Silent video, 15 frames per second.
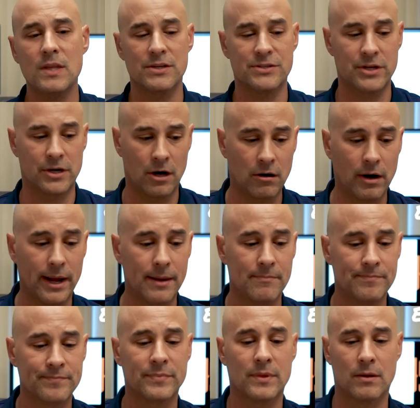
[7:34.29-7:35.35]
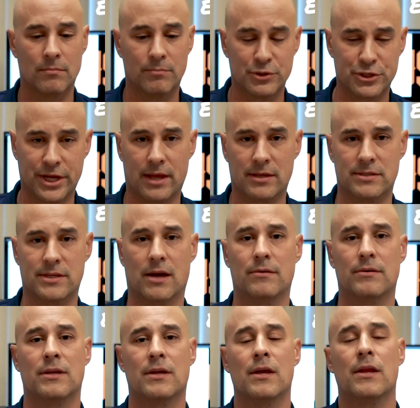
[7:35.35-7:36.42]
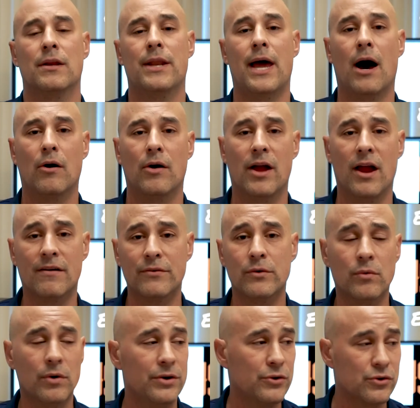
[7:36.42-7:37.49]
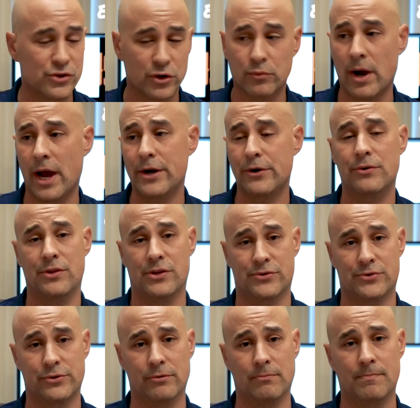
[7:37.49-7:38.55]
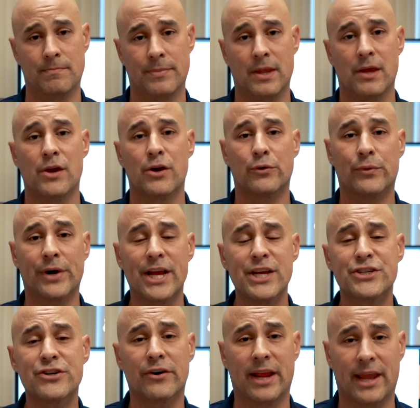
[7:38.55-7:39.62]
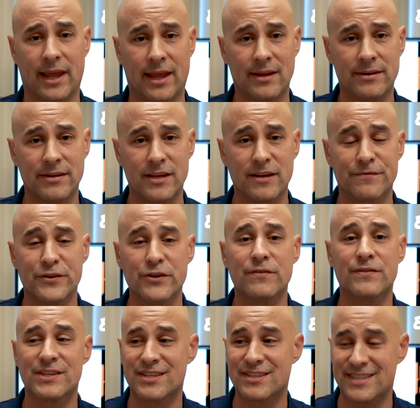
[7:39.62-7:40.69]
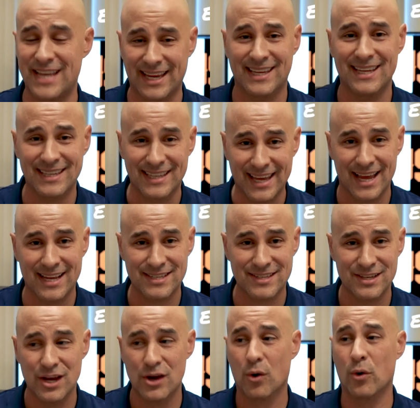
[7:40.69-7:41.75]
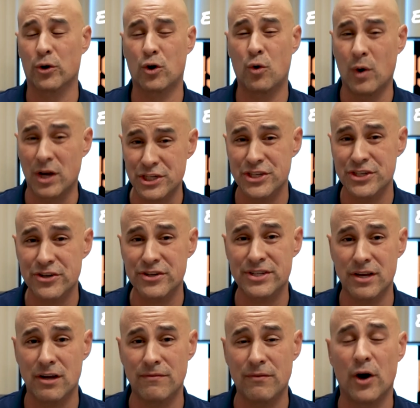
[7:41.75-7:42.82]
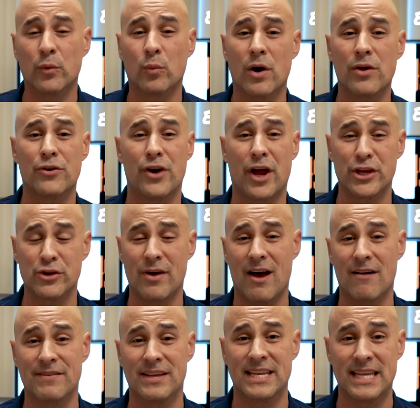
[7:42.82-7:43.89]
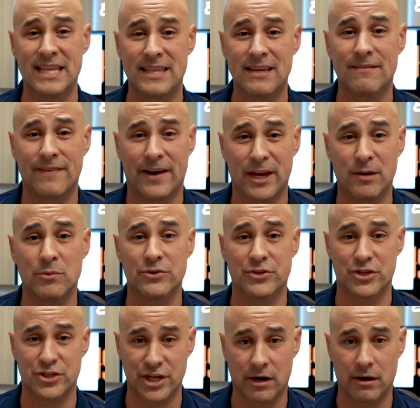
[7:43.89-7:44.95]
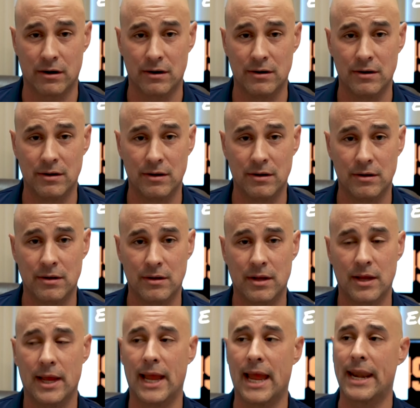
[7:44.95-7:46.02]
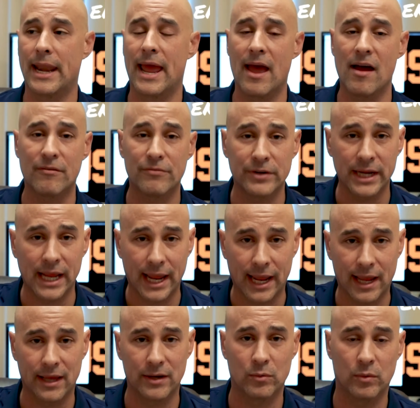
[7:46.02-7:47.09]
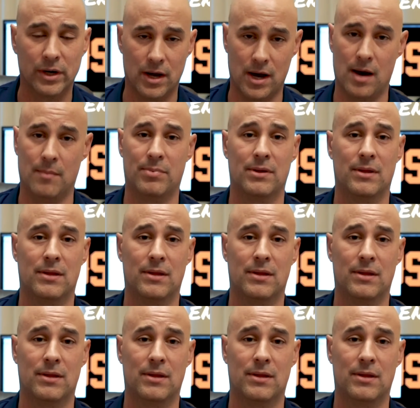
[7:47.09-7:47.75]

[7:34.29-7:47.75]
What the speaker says: I said, all right, put your hands down. Now, everyone who's a writer in this room, raise your hand if you've second guessed or questioned yourself on whether or not you have anything valuable to share. And every hand went up.